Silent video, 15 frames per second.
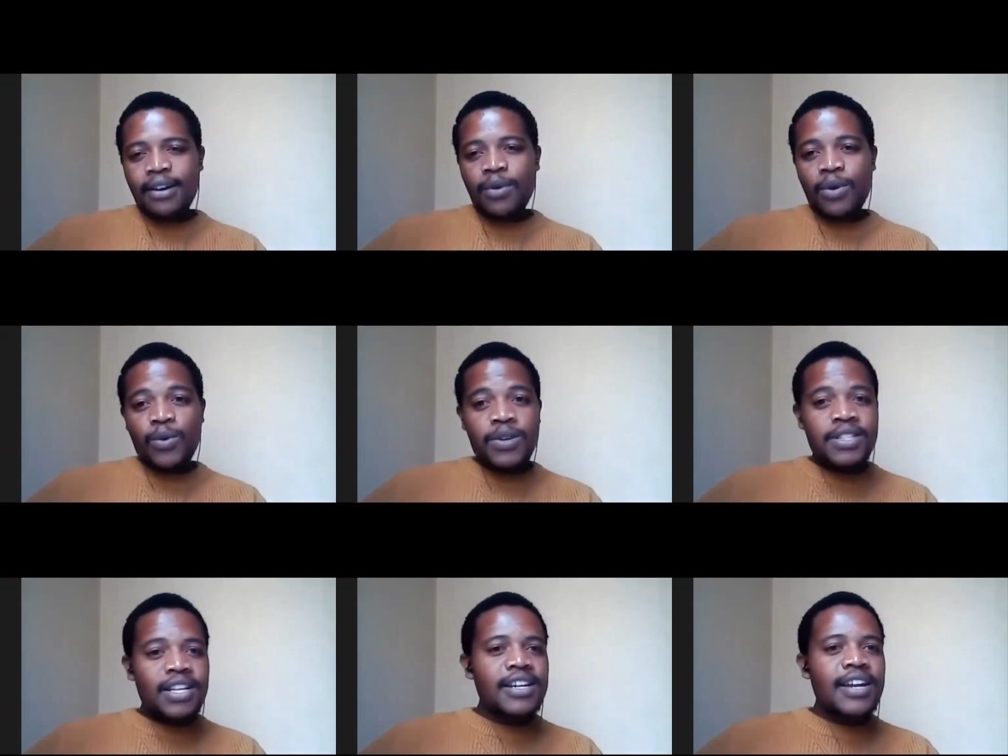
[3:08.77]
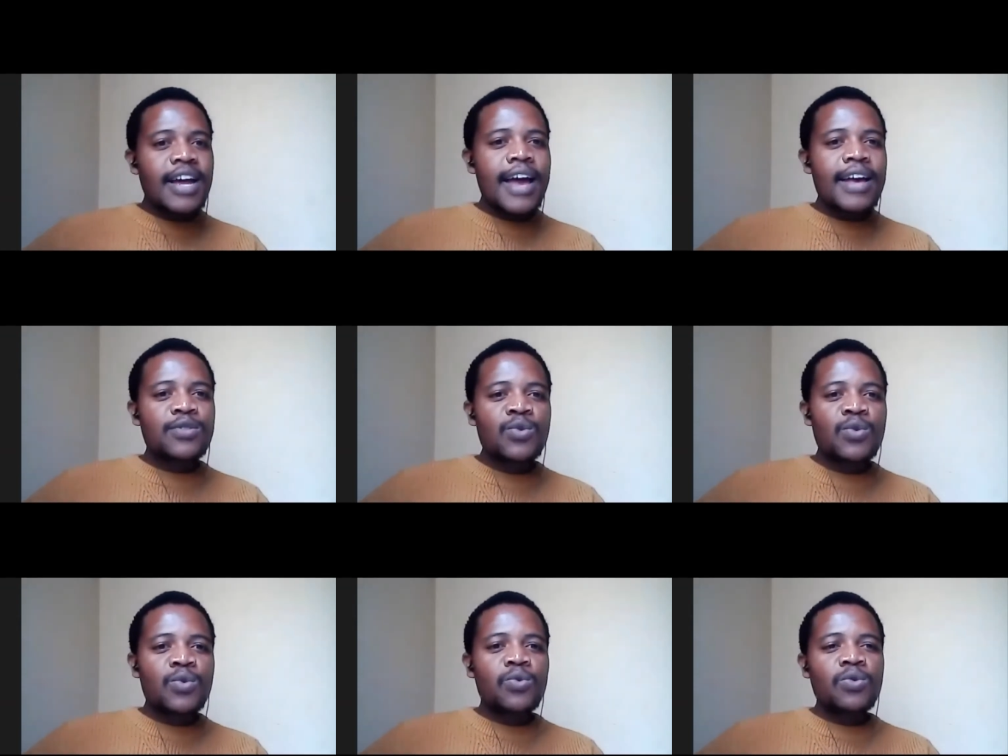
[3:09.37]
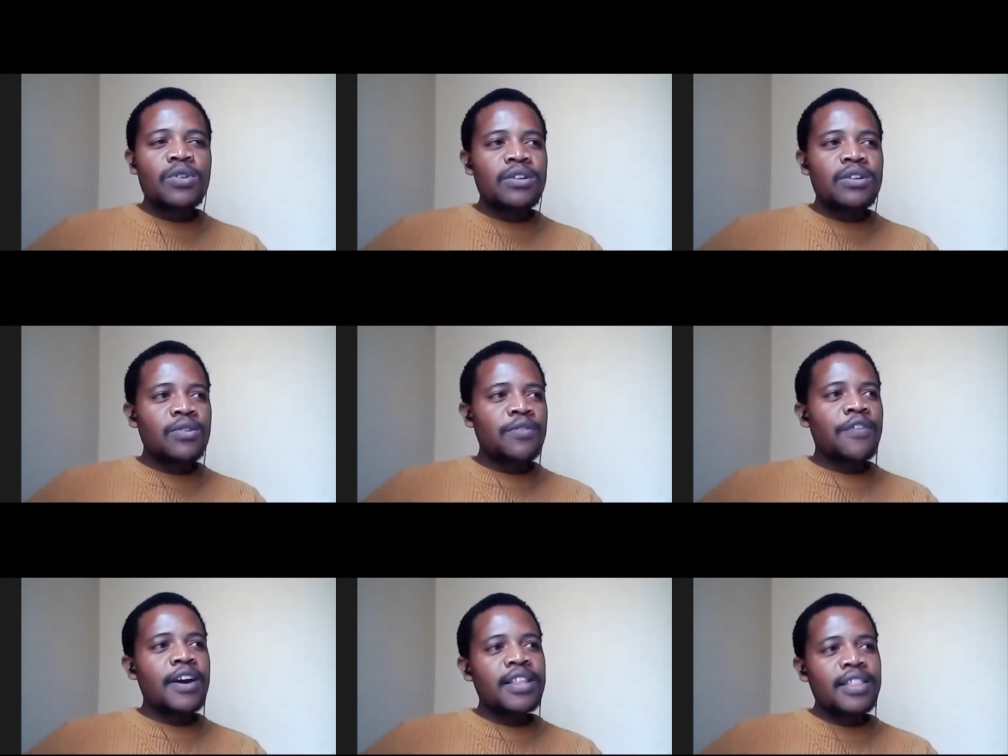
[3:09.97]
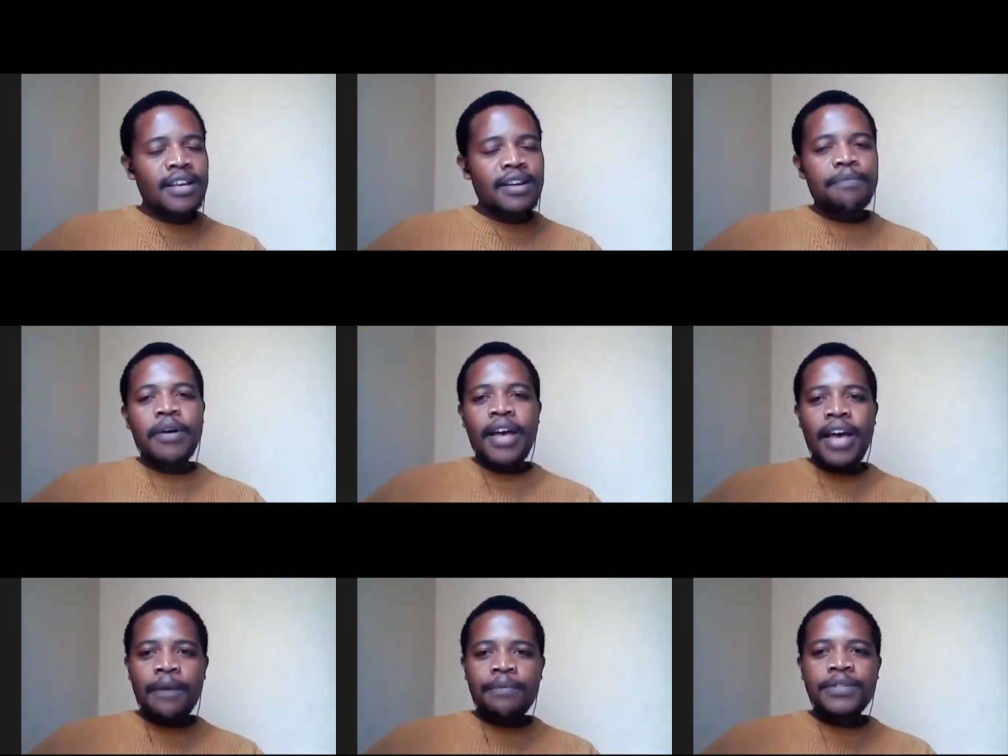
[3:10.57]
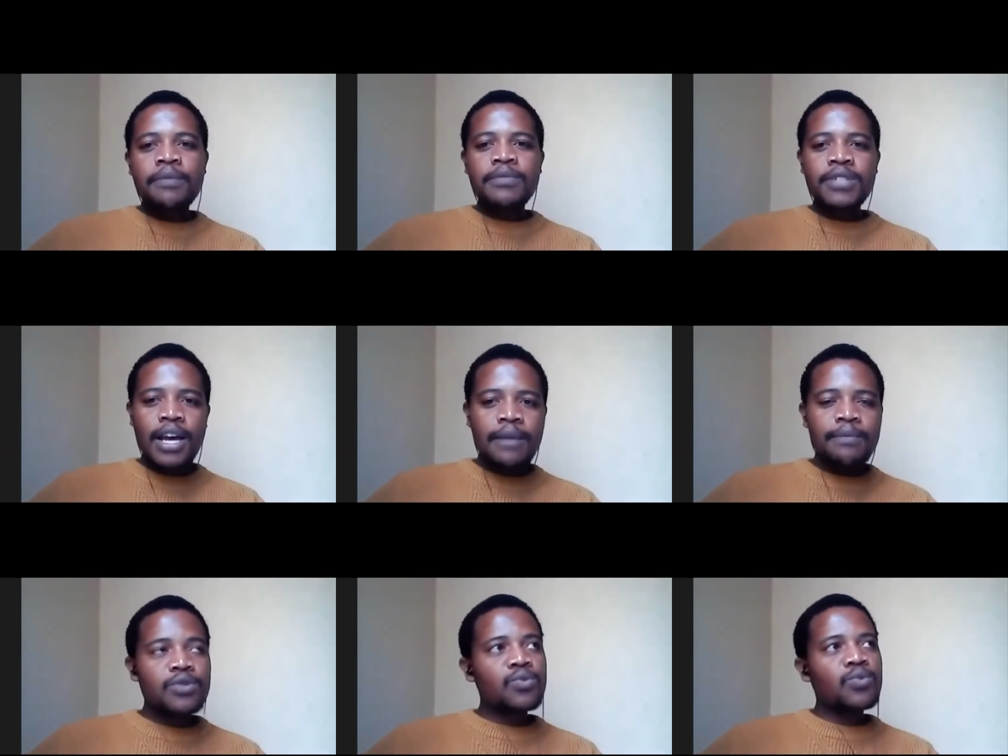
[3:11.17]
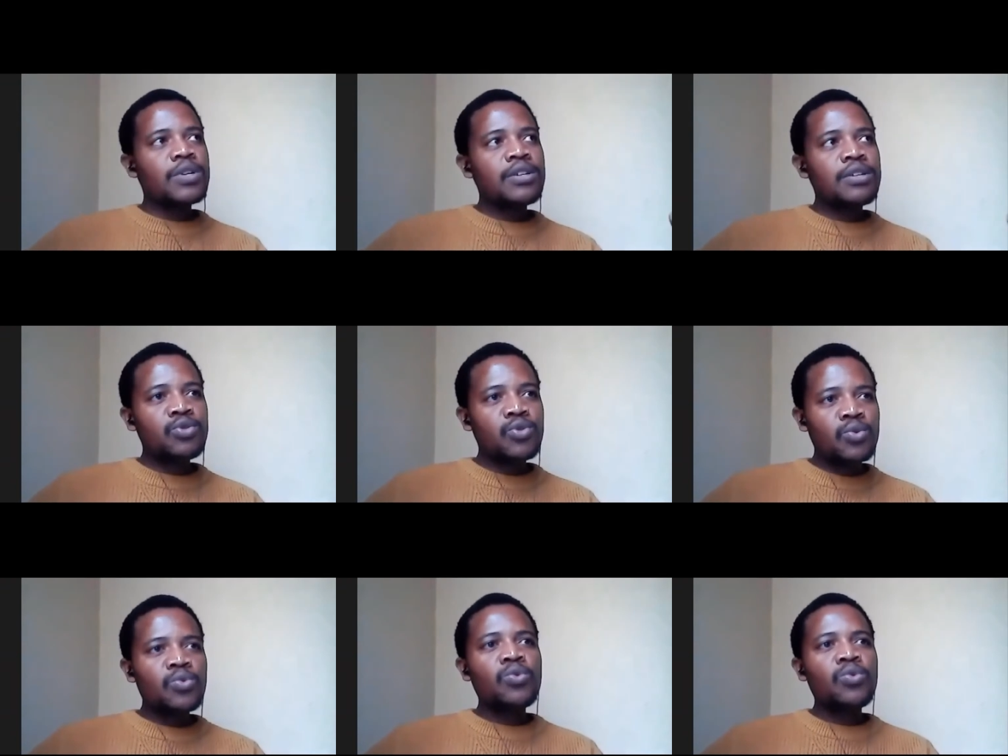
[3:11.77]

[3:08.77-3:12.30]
when we're still in high school, you find that perhaps sometimes we